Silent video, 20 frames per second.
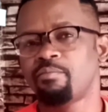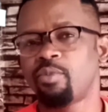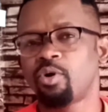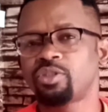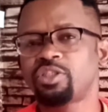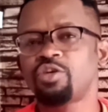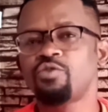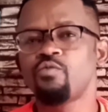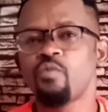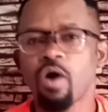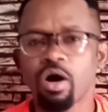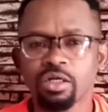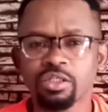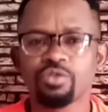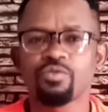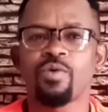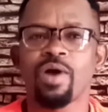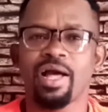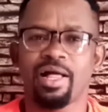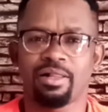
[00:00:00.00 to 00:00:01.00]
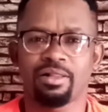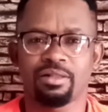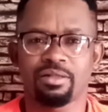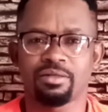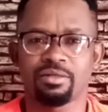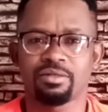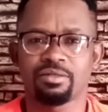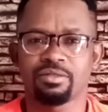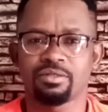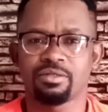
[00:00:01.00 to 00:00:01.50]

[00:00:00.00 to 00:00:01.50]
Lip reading: but it works well.